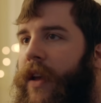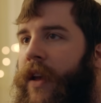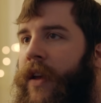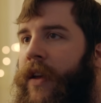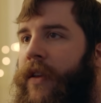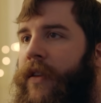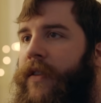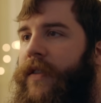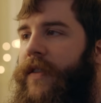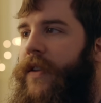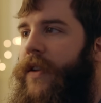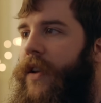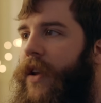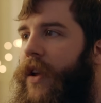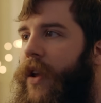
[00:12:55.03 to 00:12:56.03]
is
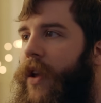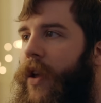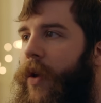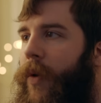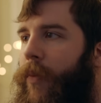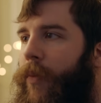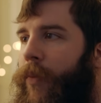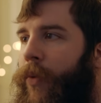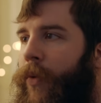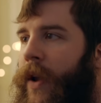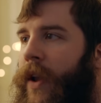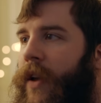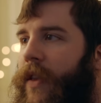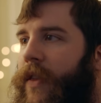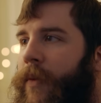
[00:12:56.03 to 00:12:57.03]

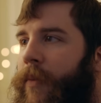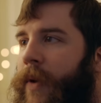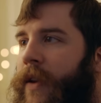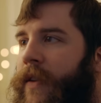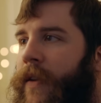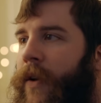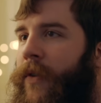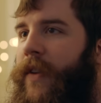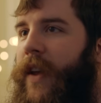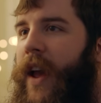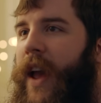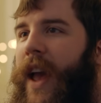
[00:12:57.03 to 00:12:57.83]
bring the midtones